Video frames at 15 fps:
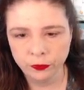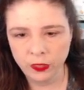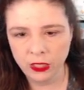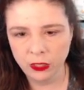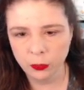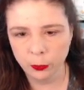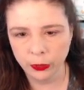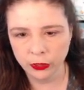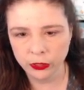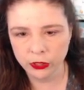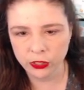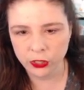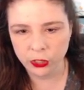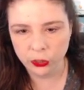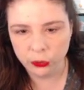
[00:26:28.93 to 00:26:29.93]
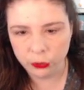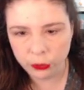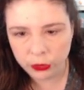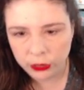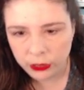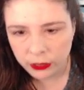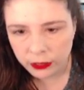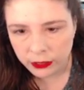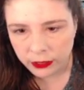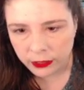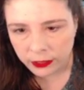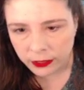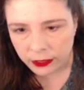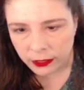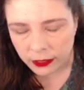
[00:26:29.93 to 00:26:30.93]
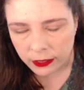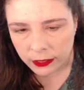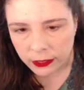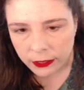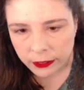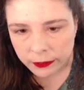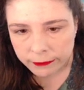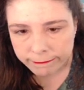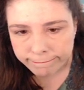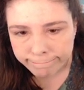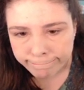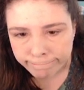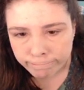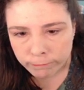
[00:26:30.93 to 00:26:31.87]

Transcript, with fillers: these birds do. Um,